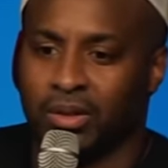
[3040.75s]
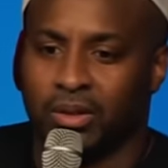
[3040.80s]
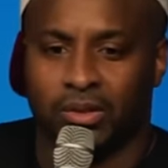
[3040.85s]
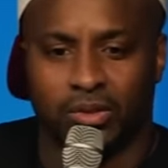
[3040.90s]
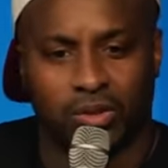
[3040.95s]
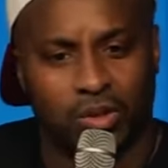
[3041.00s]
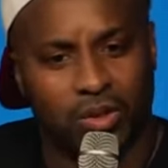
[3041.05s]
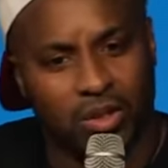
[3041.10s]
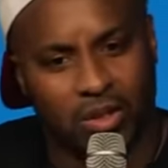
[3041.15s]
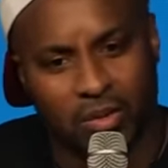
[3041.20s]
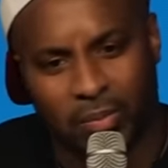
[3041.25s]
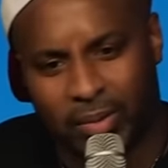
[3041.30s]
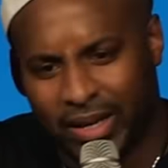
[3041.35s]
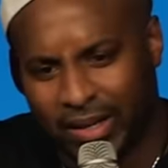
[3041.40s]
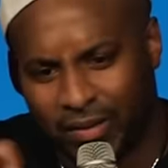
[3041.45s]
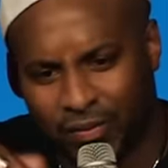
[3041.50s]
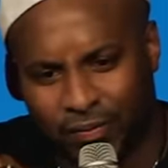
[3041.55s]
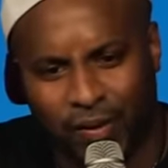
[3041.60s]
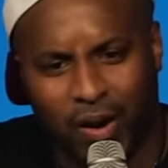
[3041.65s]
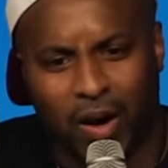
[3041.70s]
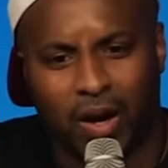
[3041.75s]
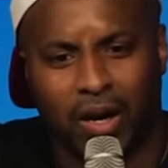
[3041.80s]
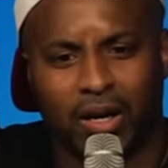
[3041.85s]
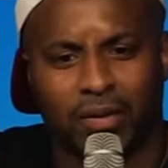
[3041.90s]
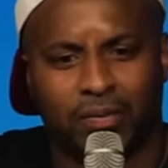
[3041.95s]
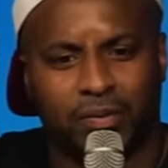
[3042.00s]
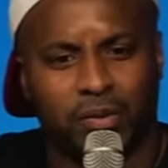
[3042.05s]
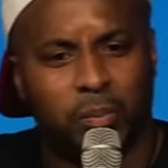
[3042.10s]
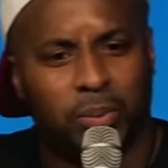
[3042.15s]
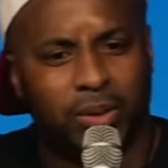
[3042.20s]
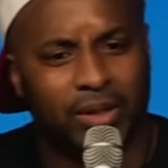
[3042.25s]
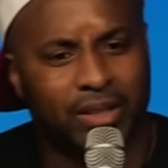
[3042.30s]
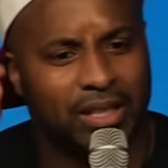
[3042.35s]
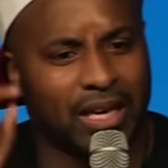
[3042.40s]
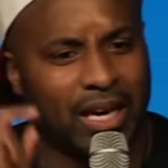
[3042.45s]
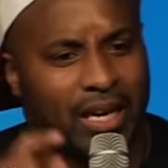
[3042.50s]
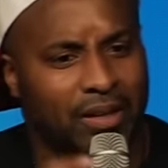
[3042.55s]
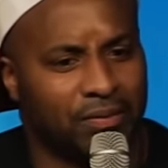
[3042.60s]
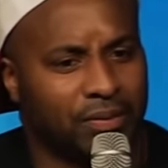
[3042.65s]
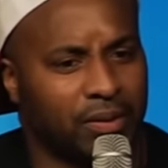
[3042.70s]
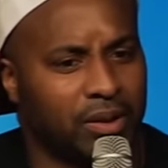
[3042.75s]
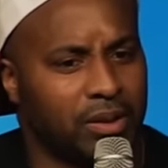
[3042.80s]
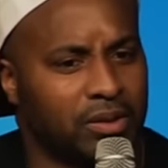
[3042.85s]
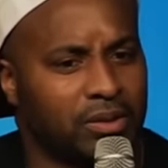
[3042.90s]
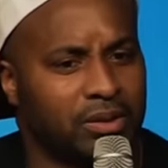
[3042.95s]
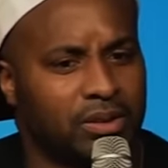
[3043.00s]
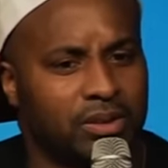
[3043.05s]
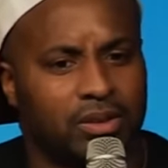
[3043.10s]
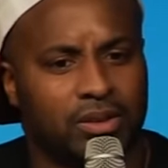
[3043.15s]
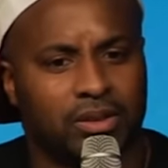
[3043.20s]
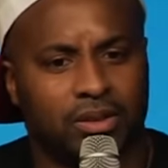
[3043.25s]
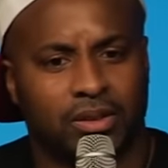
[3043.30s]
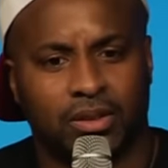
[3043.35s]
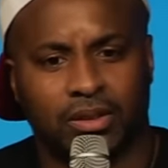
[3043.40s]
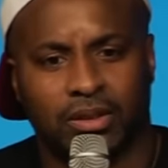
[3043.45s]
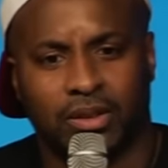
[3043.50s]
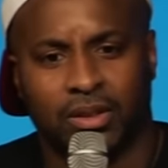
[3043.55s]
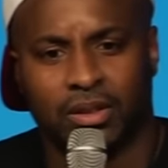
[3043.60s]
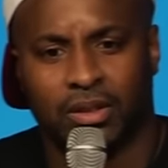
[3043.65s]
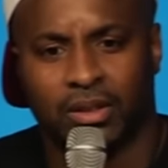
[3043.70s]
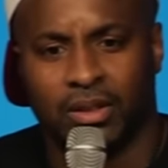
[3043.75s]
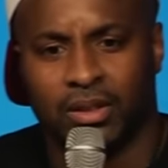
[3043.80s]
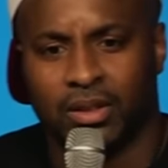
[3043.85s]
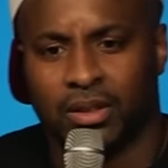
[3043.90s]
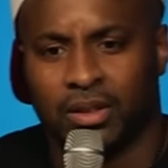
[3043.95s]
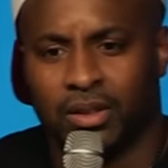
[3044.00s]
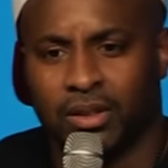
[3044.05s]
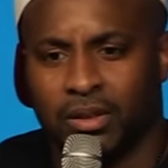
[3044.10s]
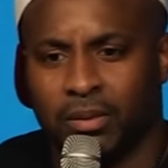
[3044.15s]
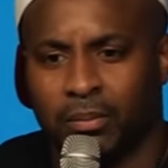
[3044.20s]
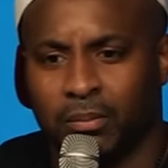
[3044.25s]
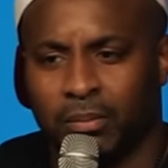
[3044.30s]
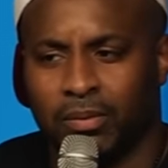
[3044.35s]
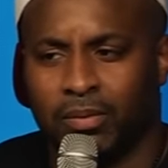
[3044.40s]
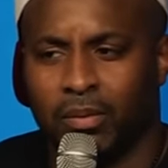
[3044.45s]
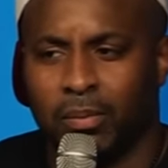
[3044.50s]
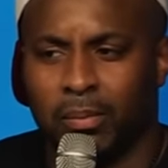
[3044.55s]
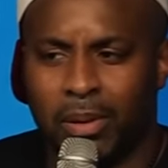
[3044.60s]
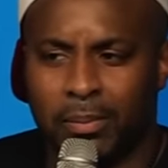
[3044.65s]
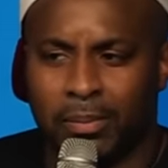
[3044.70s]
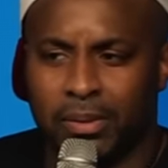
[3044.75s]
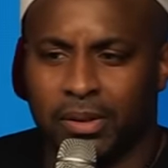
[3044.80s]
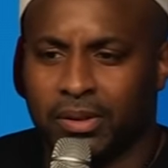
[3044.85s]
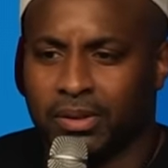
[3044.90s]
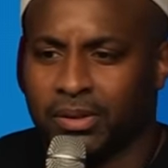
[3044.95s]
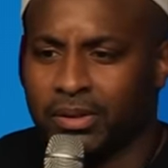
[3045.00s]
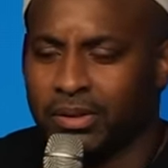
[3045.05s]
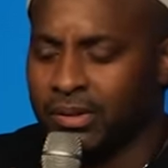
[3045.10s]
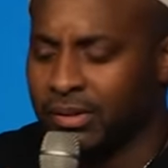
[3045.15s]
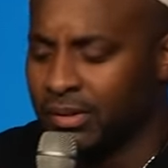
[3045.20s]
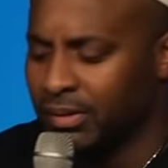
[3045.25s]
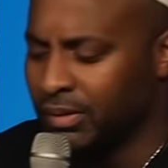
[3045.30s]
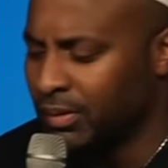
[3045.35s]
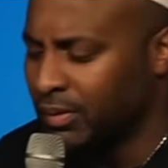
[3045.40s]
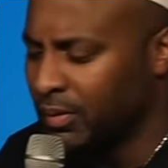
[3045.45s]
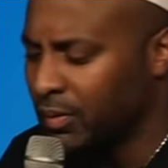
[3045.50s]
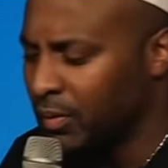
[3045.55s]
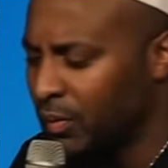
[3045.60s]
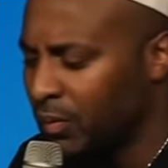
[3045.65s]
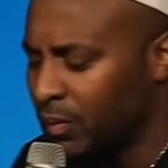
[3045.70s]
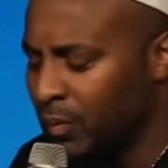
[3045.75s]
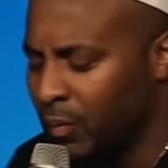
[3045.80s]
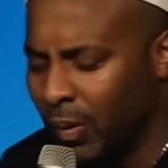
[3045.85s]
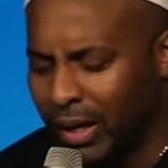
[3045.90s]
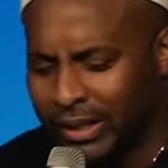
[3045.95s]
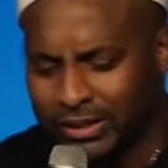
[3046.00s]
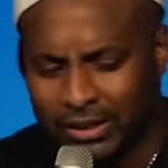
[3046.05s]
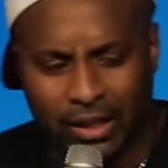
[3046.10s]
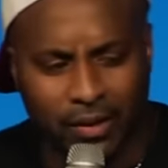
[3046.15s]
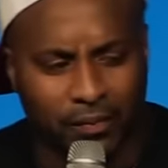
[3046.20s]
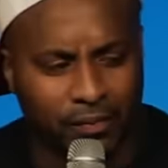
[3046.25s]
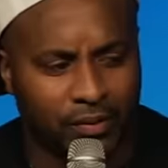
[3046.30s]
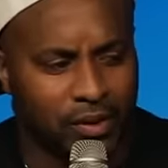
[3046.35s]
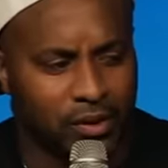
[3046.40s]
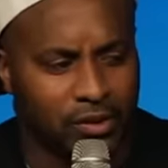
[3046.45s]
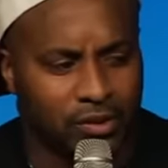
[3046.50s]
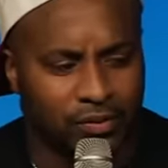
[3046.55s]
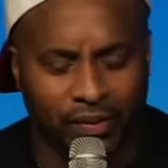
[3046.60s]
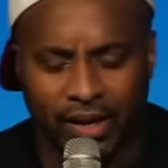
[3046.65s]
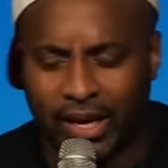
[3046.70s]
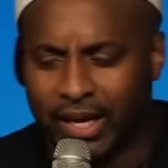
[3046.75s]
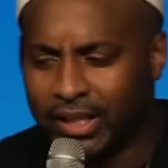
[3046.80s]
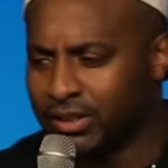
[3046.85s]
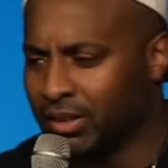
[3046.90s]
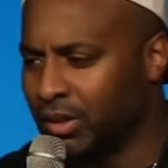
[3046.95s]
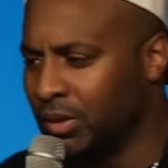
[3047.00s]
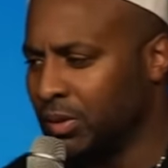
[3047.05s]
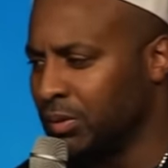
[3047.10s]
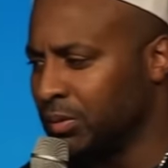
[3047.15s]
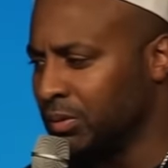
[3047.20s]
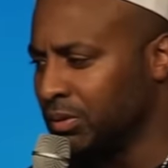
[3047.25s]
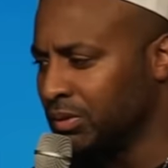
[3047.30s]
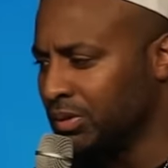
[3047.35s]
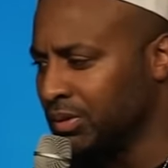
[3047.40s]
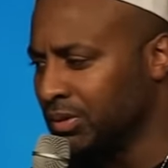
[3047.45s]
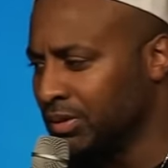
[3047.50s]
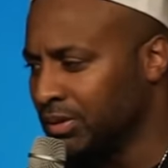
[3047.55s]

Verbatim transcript: You're going to make it far if you put God first. But remember, watch out for those fast hoes.